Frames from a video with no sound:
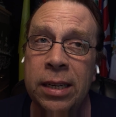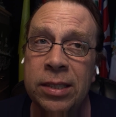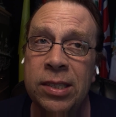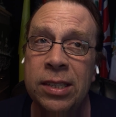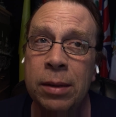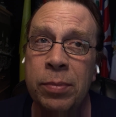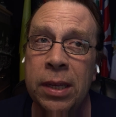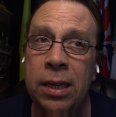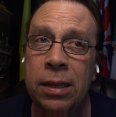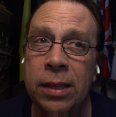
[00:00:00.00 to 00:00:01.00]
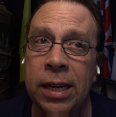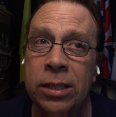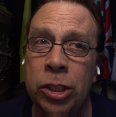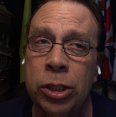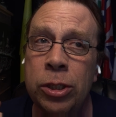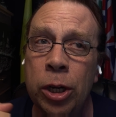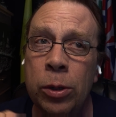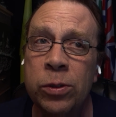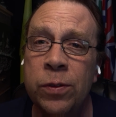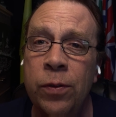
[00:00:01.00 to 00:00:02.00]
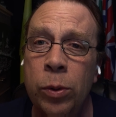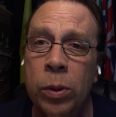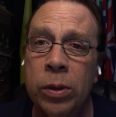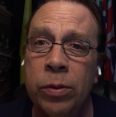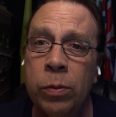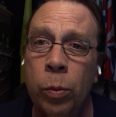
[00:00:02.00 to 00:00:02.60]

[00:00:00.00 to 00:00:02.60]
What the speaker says: is something that shows forth